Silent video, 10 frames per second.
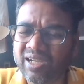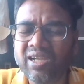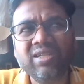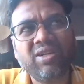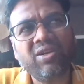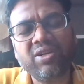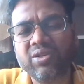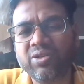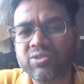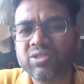He's not
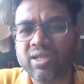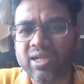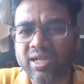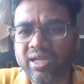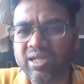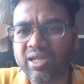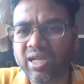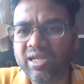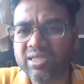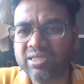introduced the
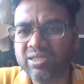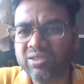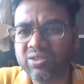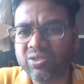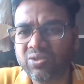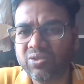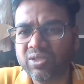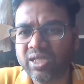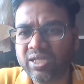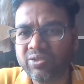client doesn't know
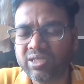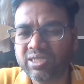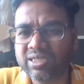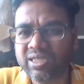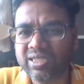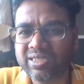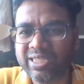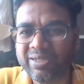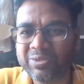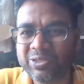that you exist in the
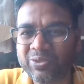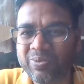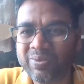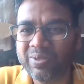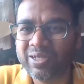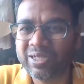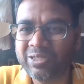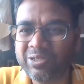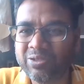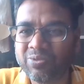team. You should be able to
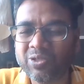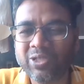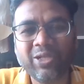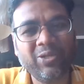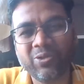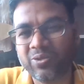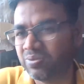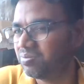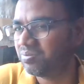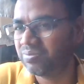continue the work. They
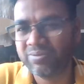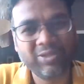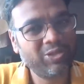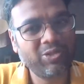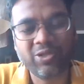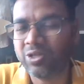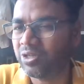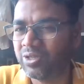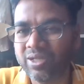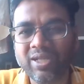know you should
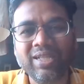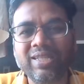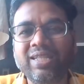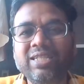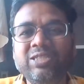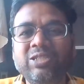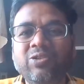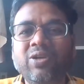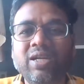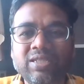not. There is
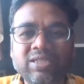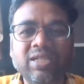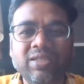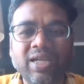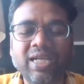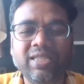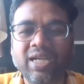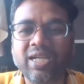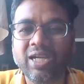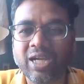no Harshad. I think
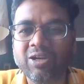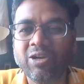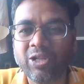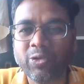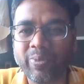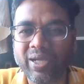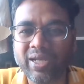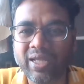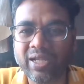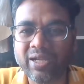I got your pain
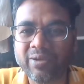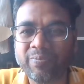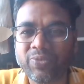area.